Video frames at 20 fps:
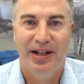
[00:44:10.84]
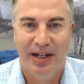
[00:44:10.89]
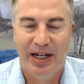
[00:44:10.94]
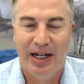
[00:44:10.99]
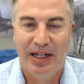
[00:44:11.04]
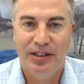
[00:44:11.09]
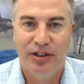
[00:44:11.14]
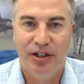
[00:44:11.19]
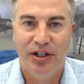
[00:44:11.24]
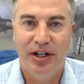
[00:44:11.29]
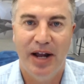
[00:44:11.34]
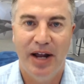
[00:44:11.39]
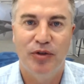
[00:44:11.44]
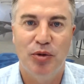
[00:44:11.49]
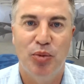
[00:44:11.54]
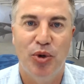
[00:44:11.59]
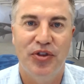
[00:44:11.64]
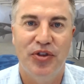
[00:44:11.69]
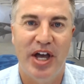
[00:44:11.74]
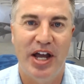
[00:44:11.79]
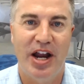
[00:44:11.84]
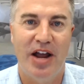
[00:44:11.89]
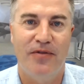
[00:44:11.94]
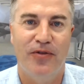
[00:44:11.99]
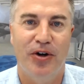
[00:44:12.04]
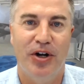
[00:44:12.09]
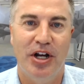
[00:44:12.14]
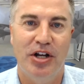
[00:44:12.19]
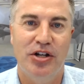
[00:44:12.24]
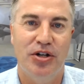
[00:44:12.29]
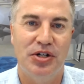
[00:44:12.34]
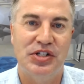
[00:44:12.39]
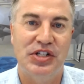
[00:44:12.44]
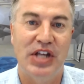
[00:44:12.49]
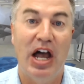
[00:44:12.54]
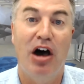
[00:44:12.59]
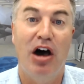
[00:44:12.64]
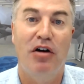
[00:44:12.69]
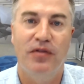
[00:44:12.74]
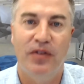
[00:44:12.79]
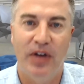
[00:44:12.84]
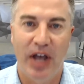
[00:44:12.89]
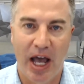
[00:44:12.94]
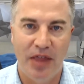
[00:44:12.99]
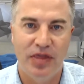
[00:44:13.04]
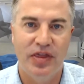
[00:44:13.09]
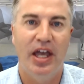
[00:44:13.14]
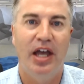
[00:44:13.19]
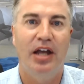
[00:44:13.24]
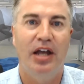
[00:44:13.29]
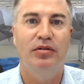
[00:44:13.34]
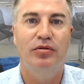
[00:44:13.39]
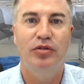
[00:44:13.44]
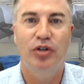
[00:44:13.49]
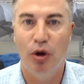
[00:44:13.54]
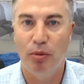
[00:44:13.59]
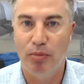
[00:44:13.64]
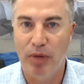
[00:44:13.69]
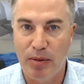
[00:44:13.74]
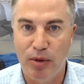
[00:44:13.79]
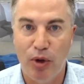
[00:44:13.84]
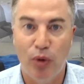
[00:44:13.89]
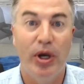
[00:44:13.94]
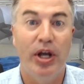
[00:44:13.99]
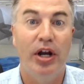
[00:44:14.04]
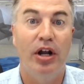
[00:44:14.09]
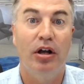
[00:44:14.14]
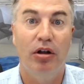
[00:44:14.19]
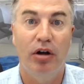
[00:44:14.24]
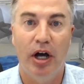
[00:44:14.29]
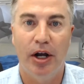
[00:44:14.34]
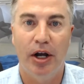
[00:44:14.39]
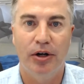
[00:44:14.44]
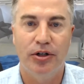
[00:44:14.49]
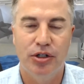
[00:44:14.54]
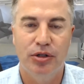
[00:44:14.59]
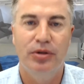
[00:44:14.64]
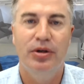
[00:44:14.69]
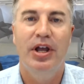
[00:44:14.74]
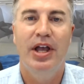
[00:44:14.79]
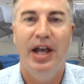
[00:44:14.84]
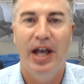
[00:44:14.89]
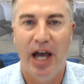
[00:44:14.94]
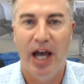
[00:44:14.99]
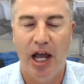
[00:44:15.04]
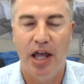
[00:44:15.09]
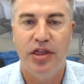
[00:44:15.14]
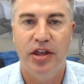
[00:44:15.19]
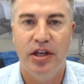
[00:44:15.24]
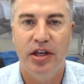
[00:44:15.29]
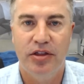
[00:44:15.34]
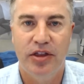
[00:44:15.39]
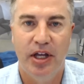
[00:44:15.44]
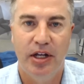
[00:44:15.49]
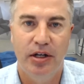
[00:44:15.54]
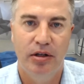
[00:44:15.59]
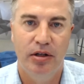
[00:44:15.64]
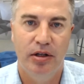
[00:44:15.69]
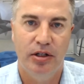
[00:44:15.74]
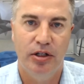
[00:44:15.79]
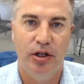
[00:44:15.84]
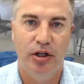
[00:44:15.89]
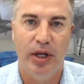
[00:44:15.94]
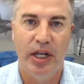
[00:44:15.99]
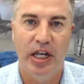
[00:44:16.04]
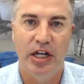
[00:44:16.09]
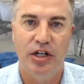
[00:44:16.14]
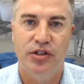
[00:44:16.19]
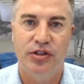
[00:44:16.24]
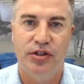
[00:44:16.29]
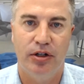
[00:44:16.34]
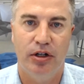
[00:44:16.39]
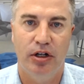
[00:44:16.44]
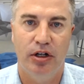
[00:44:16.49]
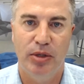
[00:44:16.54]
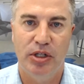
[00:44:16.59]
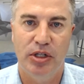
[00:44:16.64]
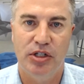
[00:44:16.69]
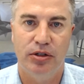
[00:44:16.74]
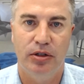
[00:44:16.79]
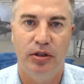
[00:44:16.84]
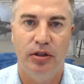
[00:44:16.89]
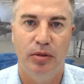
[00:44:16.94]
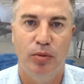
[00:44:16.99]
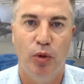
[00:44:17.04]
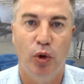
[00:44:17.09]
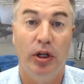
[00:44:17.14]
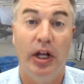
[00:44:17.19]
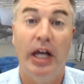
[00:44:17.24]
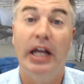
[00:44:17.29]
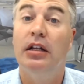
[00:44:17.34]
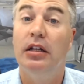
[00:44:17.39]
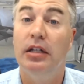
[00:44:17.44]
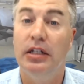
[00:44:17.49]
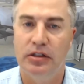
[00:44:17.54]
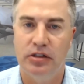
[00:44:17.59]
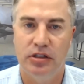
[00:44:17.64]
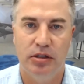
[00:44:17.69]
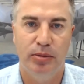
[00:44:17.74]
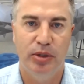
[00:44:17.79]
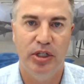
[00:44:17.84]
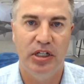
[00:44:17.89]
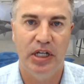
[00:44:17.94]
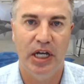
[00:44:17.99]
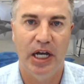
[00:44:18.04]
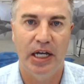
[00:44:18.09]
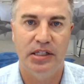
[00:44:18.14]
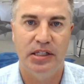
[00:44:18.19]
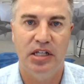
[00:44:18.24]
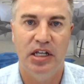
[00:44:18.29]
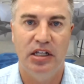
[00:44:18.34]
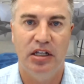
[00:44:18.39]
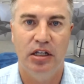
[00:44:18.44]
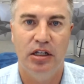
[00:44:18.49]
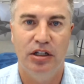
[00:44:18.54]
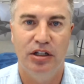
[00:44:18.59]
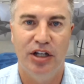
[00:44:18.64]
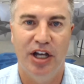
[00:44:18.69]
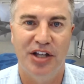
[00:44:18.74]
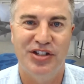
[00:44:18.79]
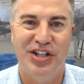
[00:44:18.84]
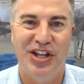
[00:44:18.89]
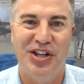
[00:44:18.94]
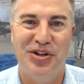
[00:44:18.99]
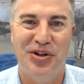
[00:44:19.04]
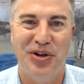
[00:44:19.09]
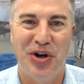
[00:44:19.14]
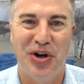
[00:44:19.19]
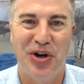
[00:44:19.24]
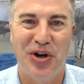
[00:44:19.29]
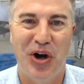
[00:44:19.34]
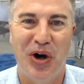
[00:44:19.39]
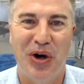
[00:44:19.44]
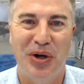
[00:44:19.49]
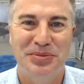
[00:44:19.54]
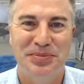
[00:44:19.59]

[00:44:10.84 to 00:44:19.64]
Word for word: you're going to have to put that effort in yourself and then, you know, maybe win a client or two. I think then, you know, agents are going to be certainly more likely to be uh, taking, uh, taking your call.